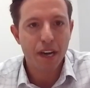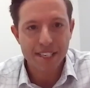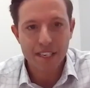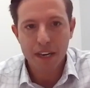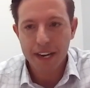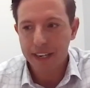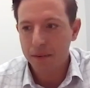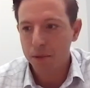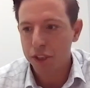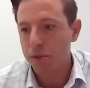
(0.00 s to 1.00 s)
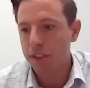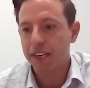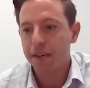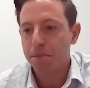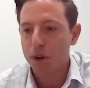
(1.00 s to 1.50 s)
as a commercial real
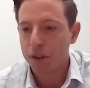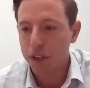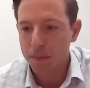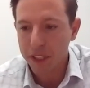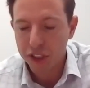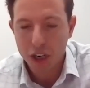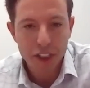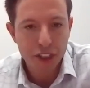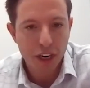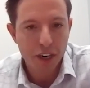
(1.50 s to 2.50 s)
estate broker. But Sean